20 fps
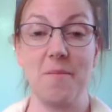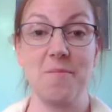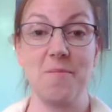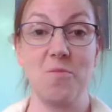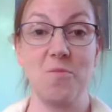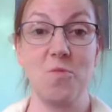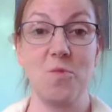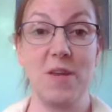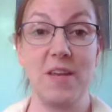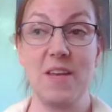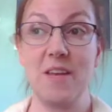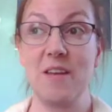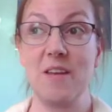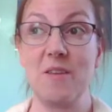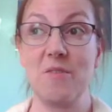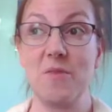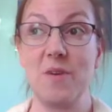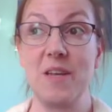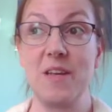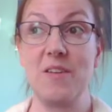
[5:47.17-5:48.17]

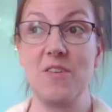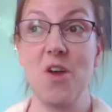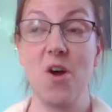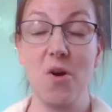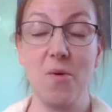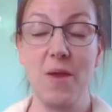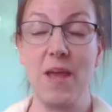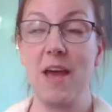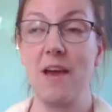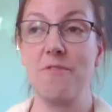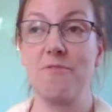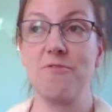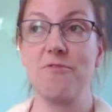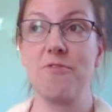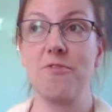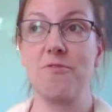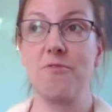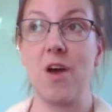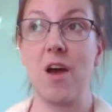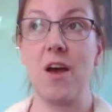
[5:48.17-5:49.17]
We know we have
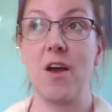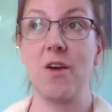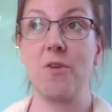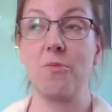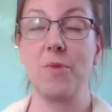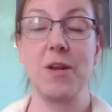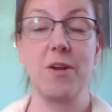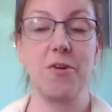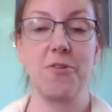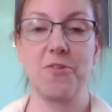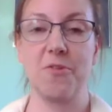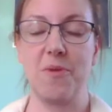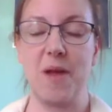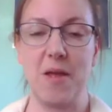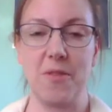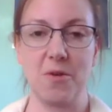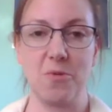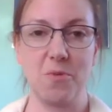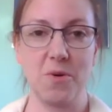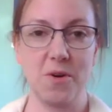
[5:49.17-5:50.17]
readers
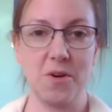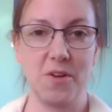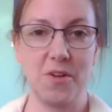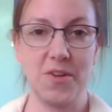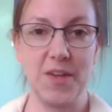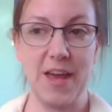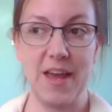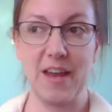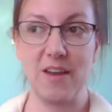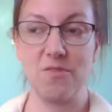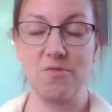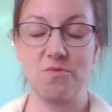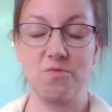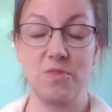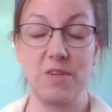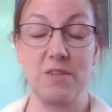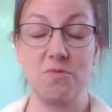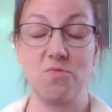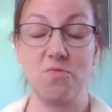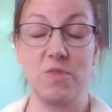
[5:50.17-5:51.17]
around the world, and
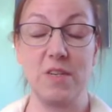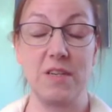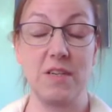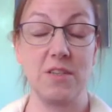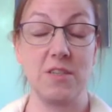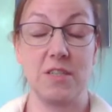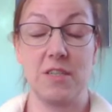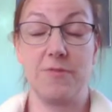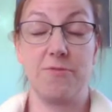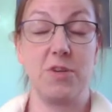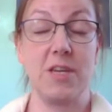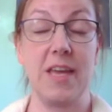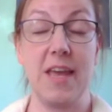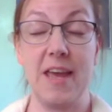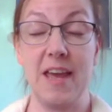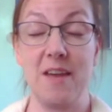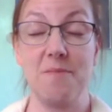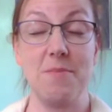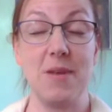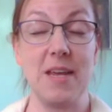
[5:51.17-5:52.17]
we if we
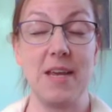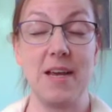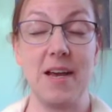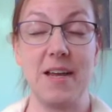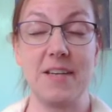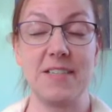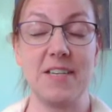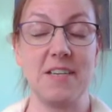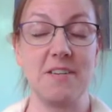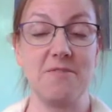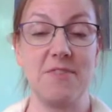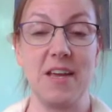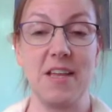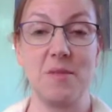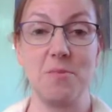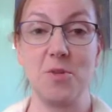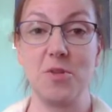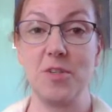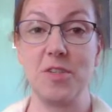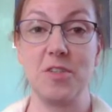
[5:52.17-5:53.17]
can make content
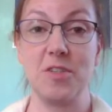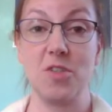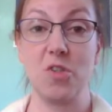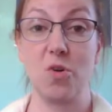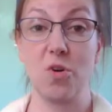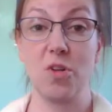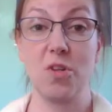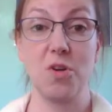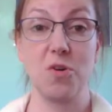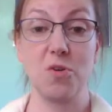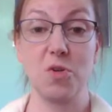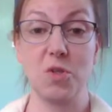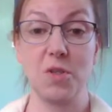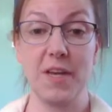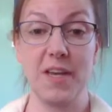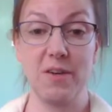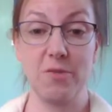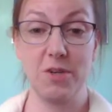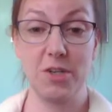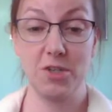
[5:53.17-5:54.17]
available in your local
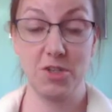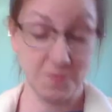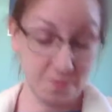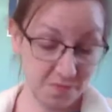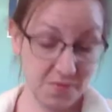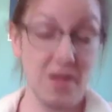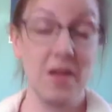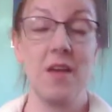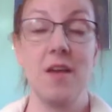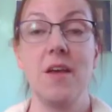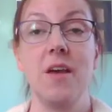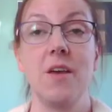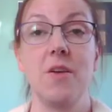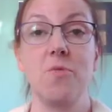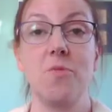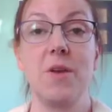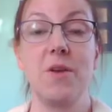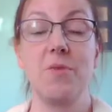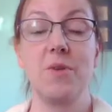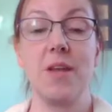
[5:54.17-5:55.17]
language,
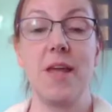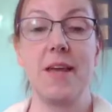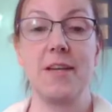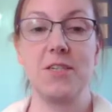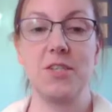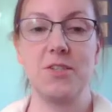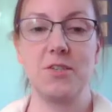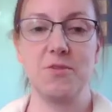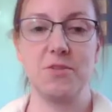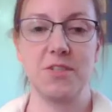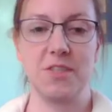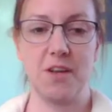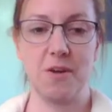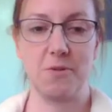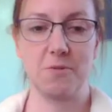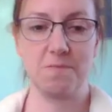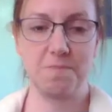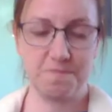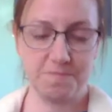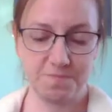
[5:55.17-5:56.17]
we would like to do so.
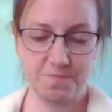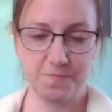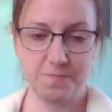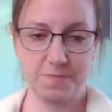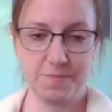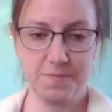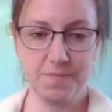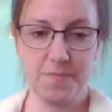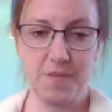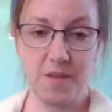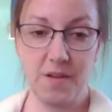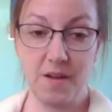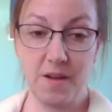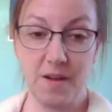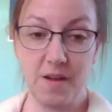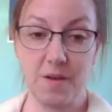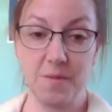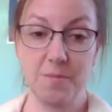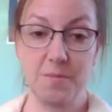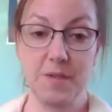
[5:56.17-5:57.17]

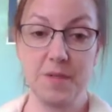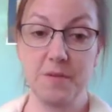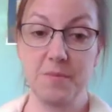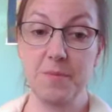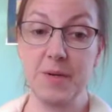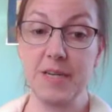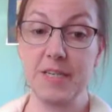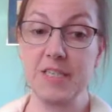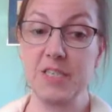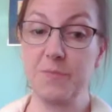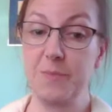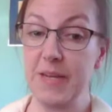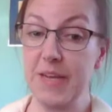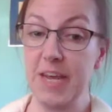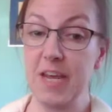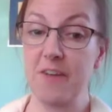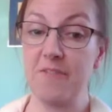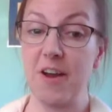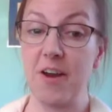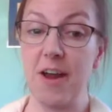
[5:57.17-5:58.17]
But
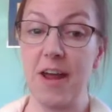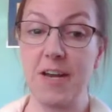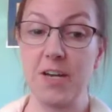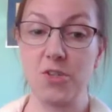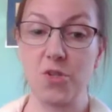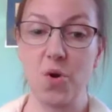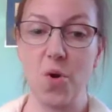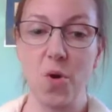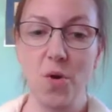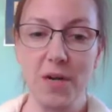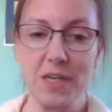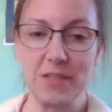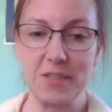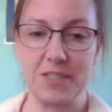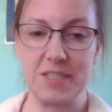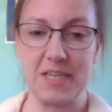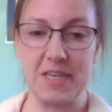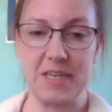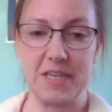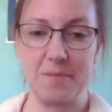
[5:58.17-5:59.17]
speaking of our editorial
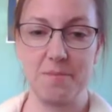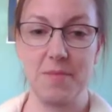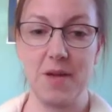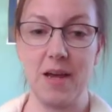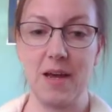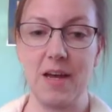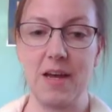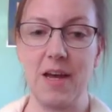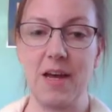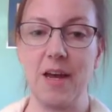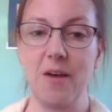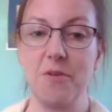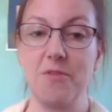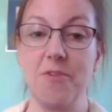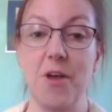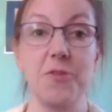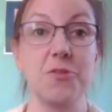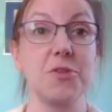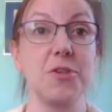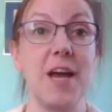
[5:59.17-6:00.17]
team, we've
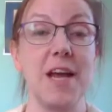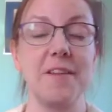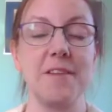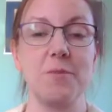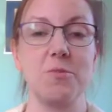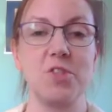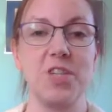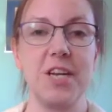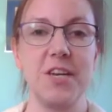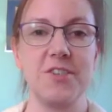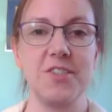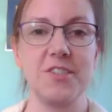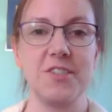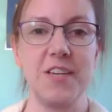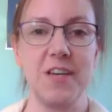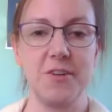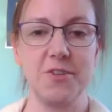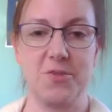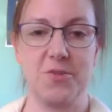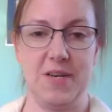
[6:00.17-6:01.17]
also got some changes
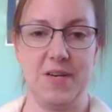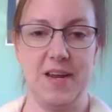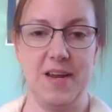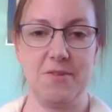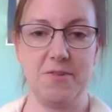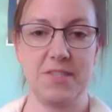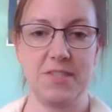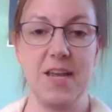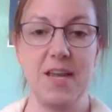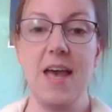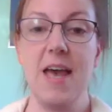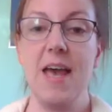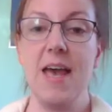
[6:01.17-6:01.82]
there to announce.